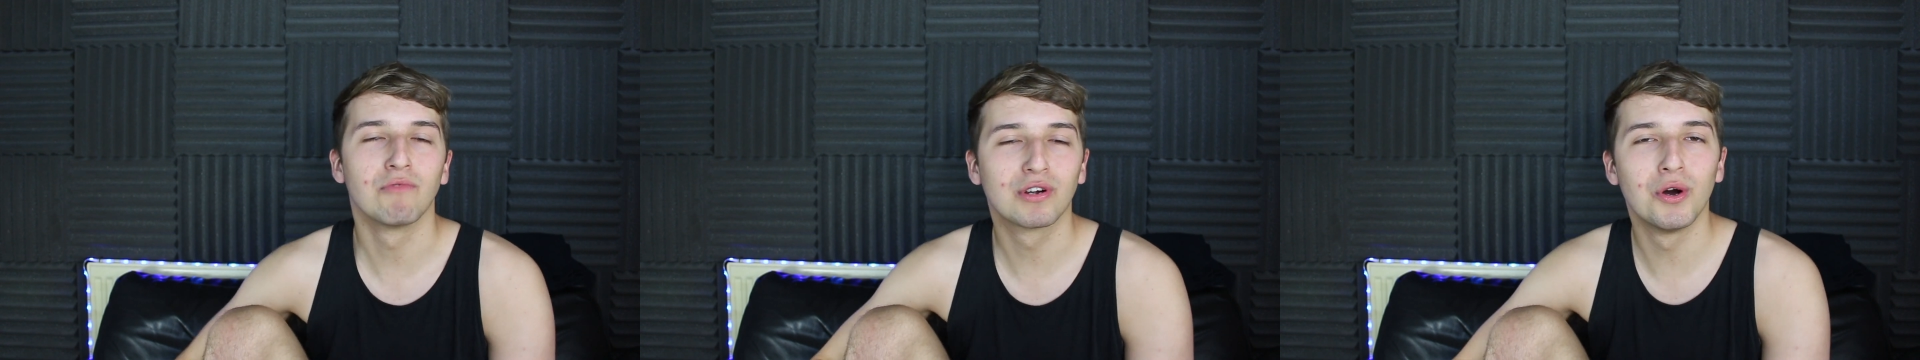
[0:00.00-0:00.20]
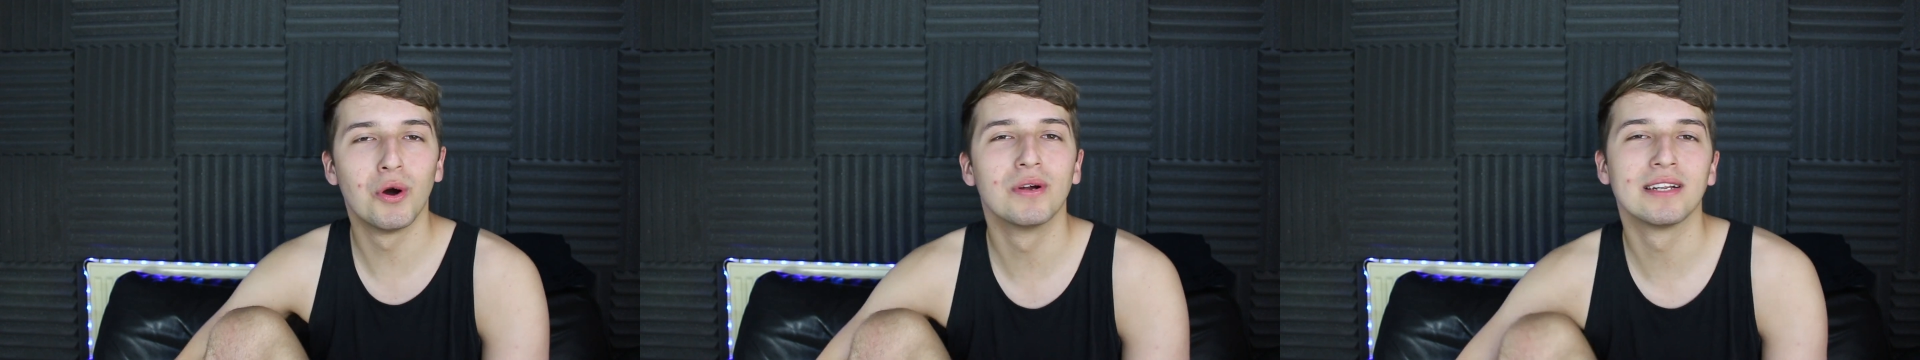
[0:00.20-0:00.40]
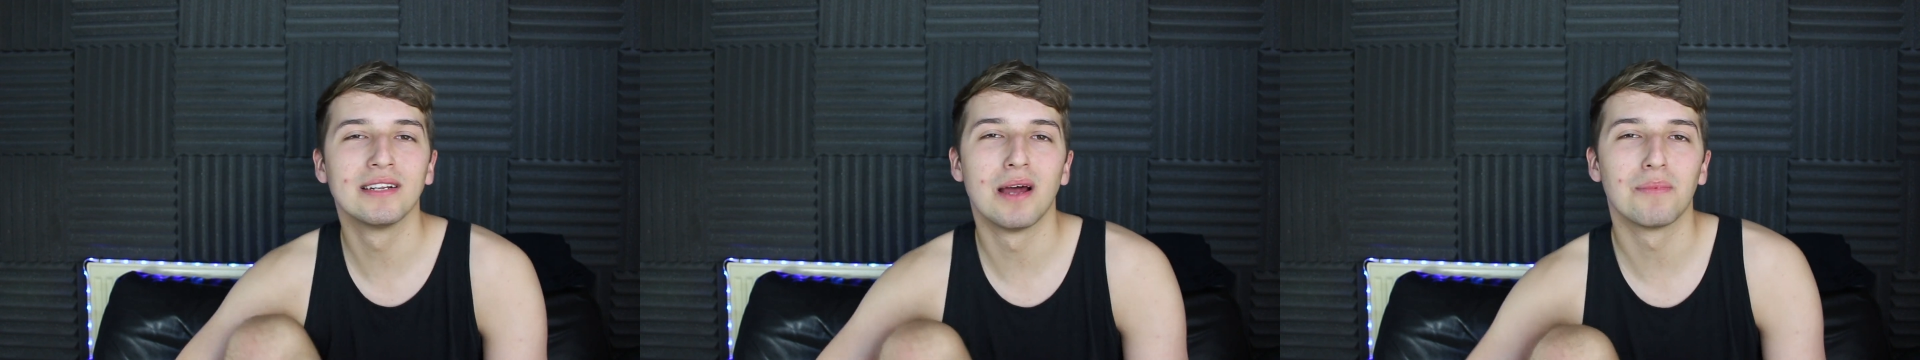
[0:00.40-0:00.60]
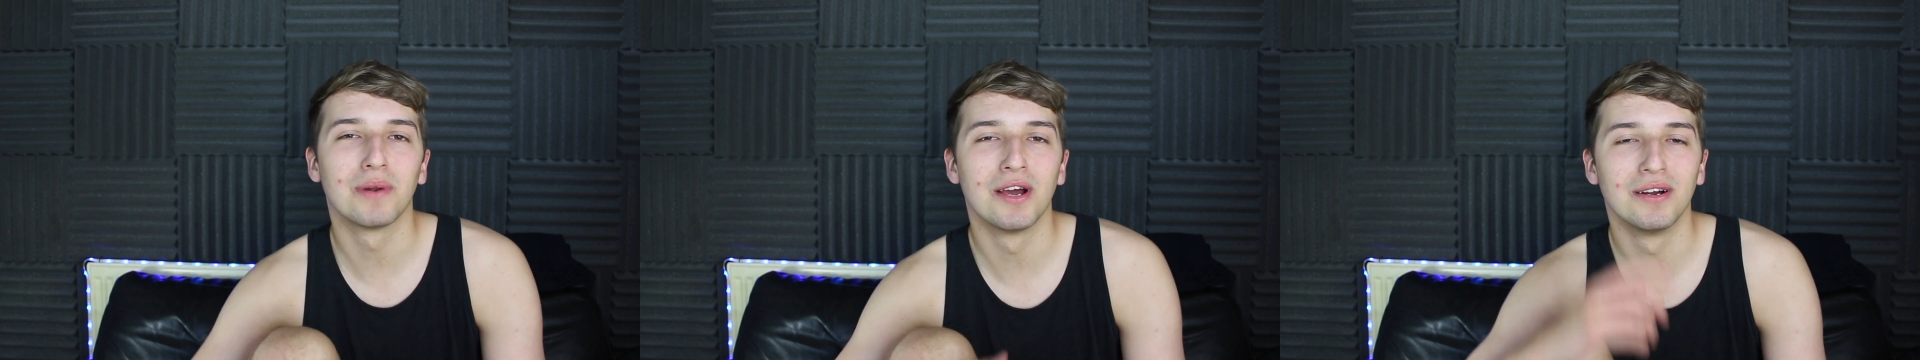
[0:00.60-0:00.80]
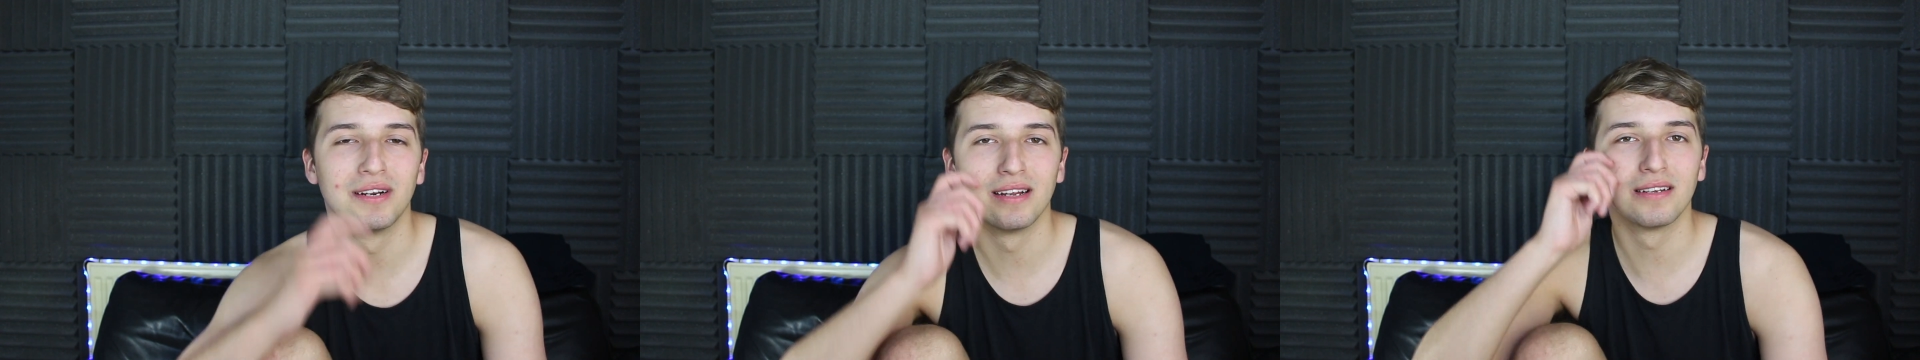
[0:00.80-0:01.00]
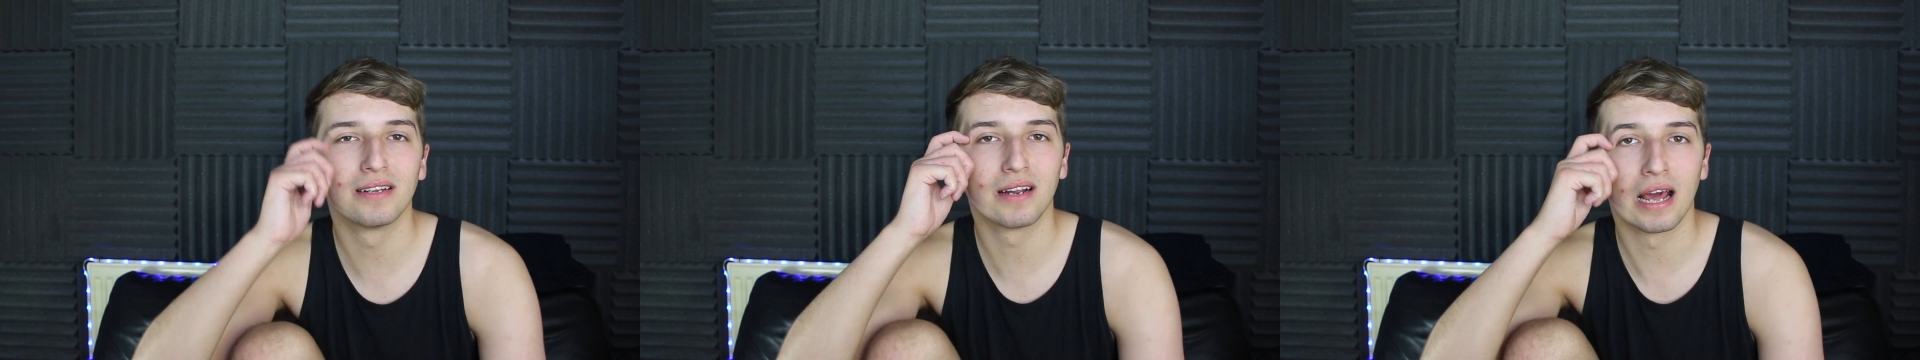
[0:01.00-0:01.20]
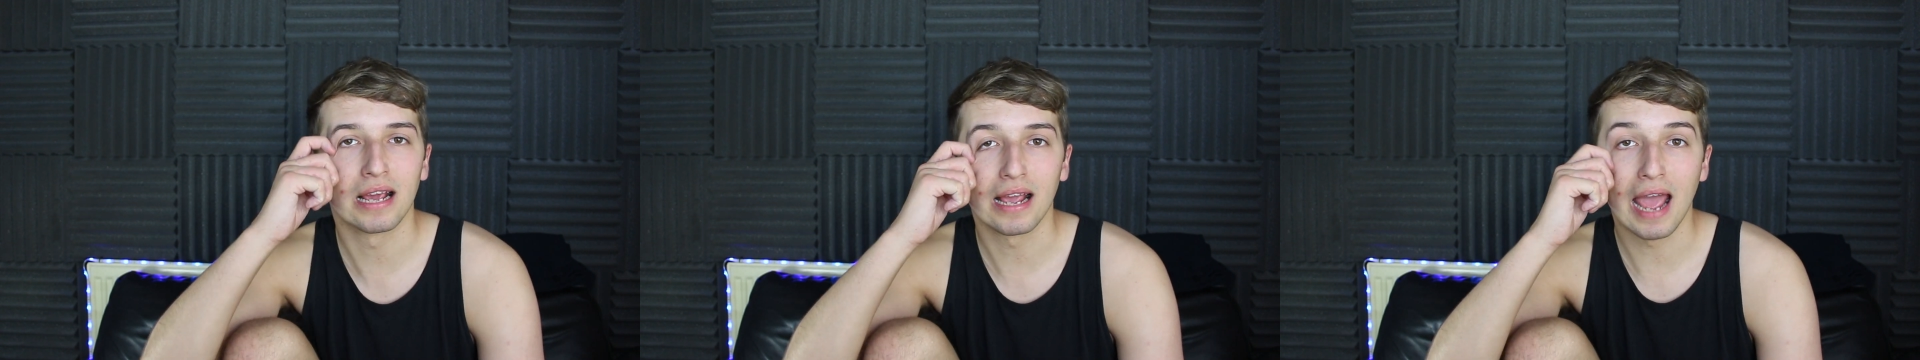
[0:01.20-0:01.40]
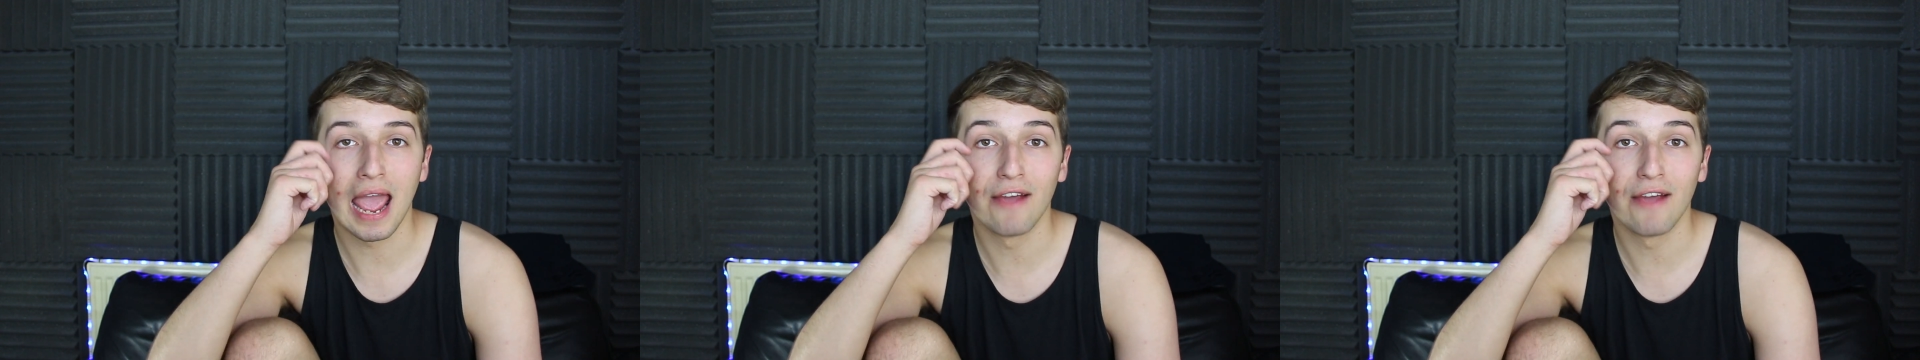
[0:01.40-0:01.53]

recorded and uploaded like